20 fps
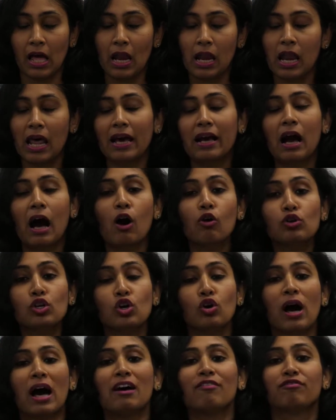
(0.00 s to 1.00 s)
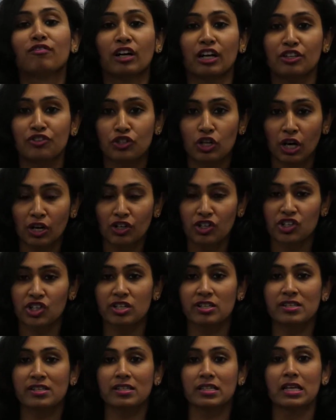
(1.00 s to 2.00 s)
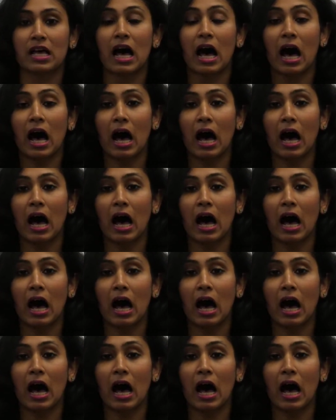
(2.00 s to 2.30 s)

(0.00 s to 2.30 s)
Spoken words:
Like how you have conjunctions,